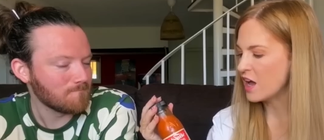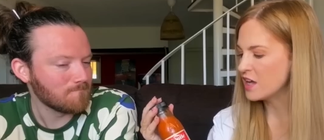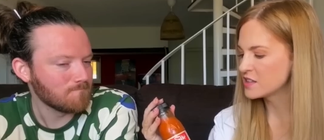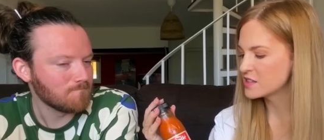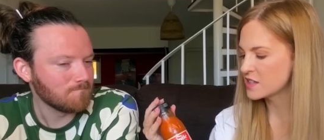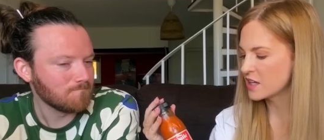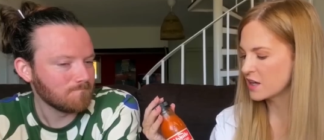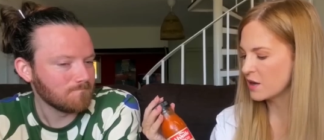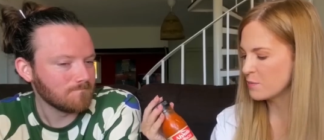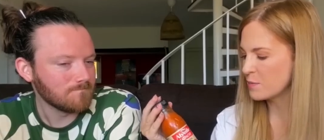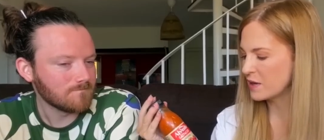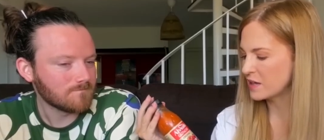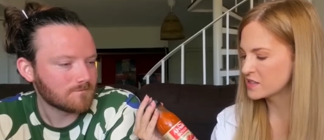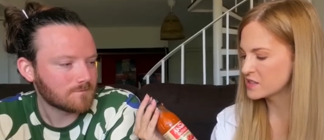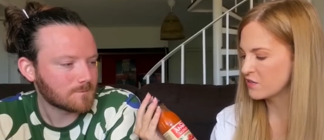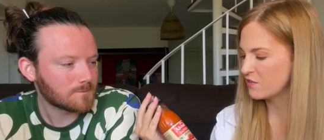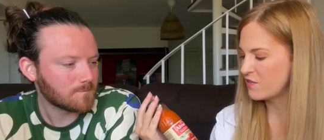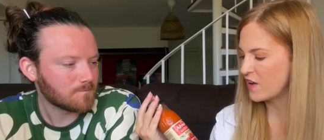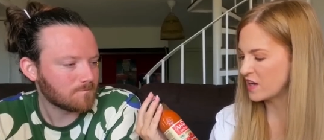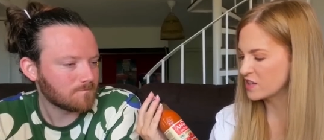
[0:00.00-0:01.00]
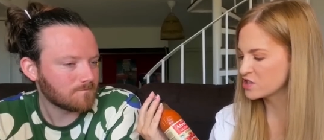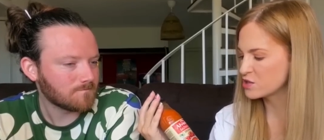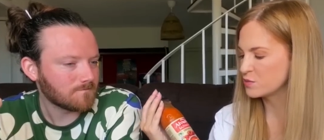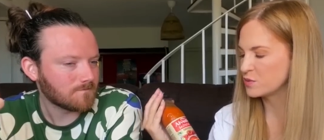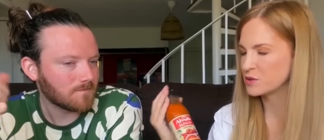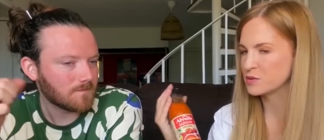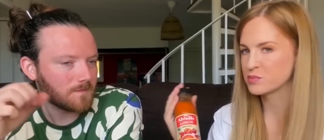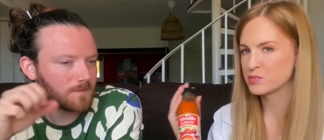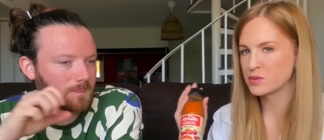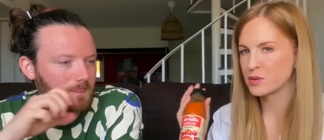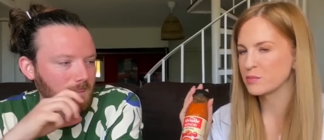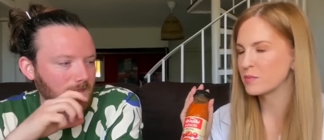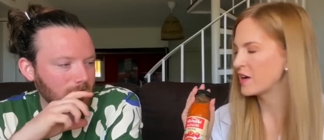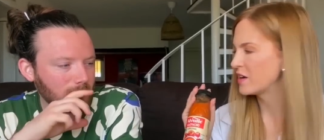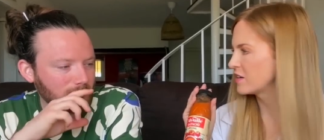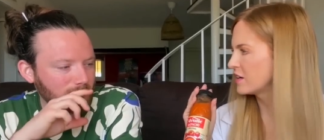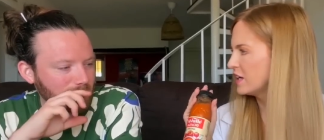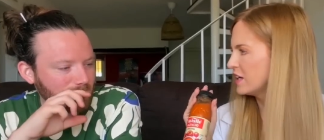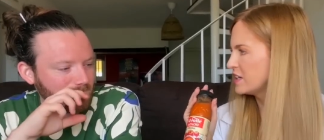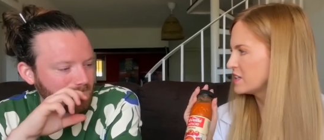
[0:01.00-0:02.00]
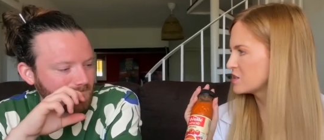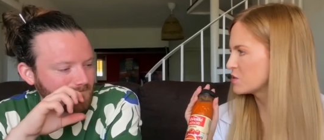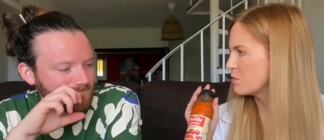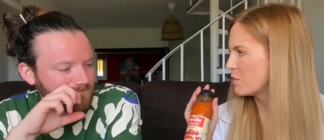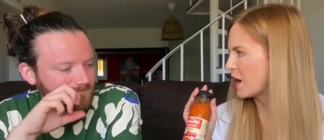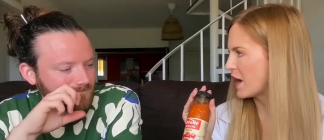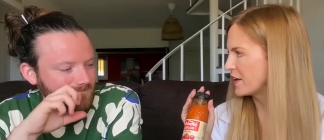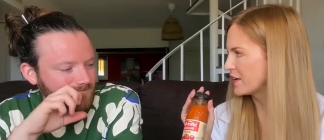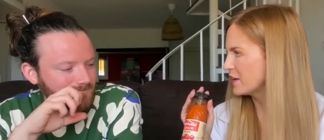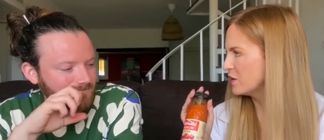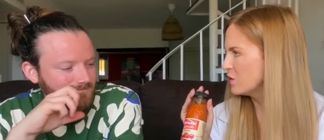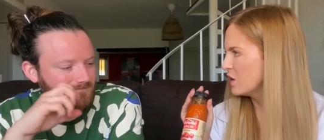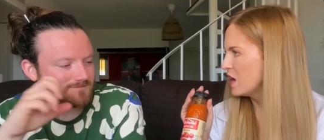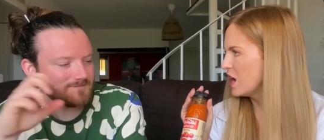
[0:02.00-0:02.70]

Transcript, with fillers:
Speaker 1: It's like a mix of vegetables, primarily tomato,